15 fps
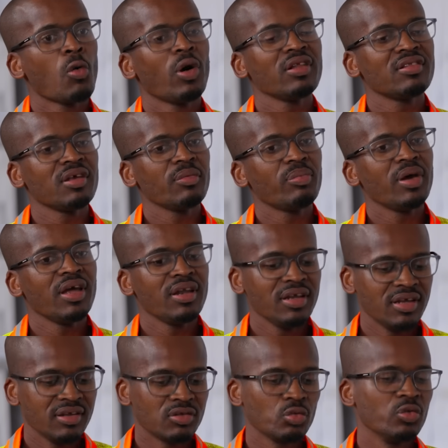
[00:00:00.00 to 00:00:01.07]
what happened
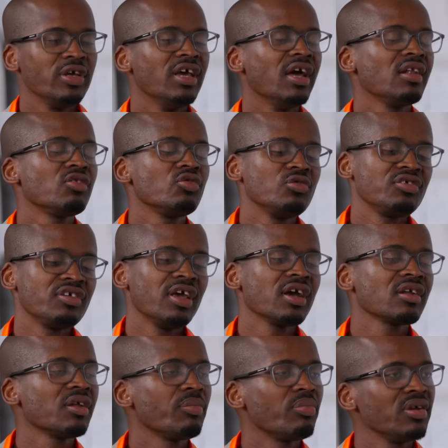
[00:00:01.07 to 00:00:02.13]
is we had to
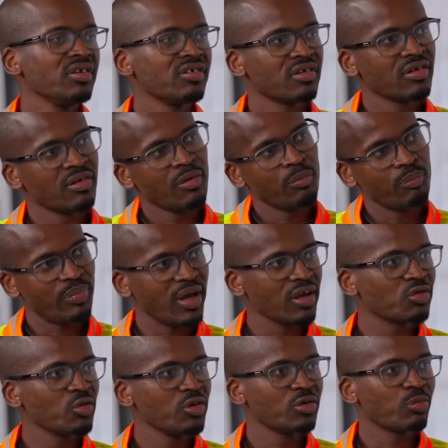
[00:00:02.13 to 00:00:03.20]
take the bridge
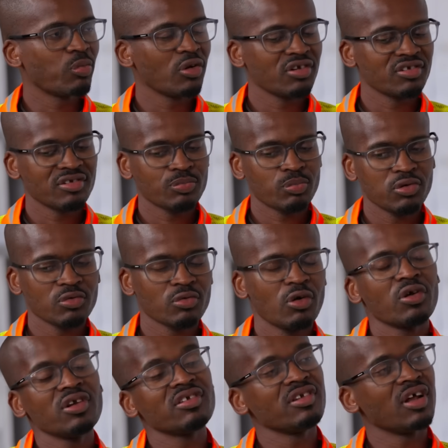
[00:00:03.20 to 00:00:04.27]
back to its
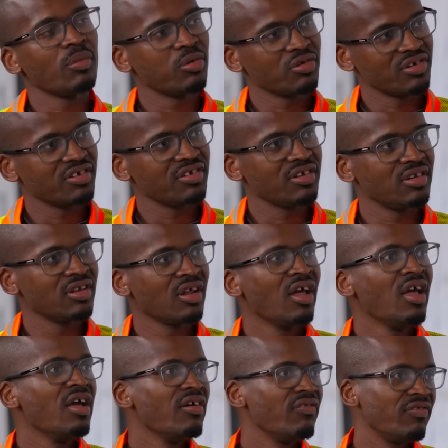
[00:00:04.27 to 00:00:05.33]
original position,
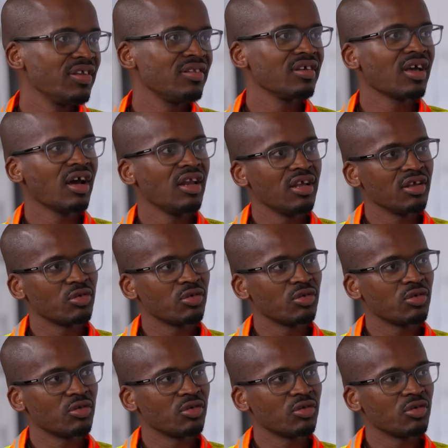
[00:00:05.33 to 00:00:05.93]
vertically